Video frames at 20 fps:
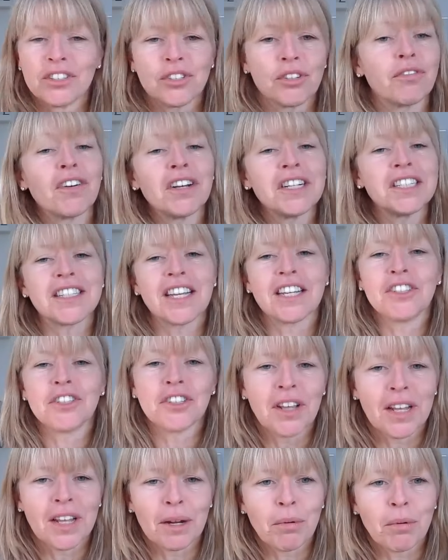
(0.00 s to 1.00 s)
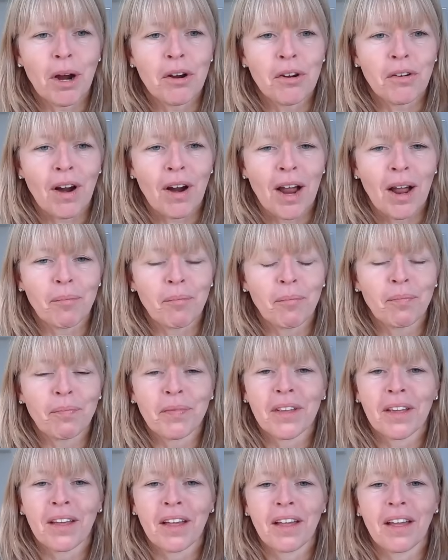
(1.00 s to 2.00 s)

so if i send you that program